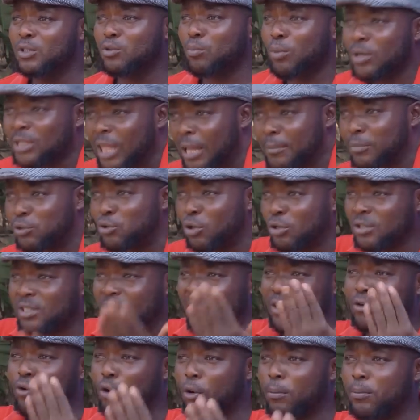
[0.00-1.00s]
Small time you don't
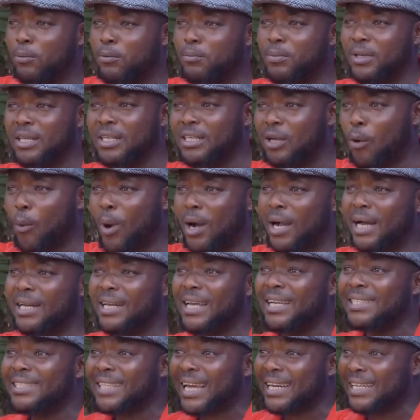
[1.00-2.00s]
stand up. Begin the
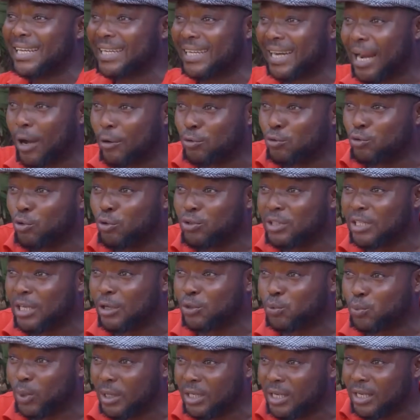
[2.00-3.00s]
walk, they enter the crowd, those
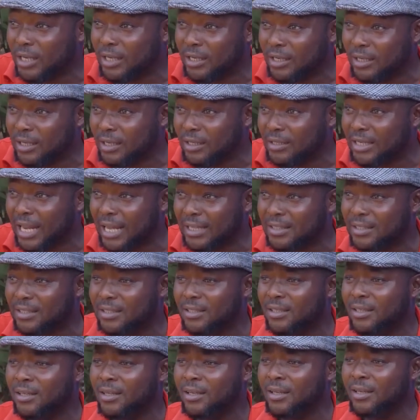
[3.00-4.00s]
girls where they
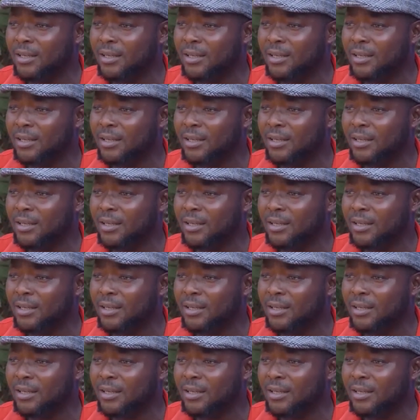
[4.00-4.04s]
dance.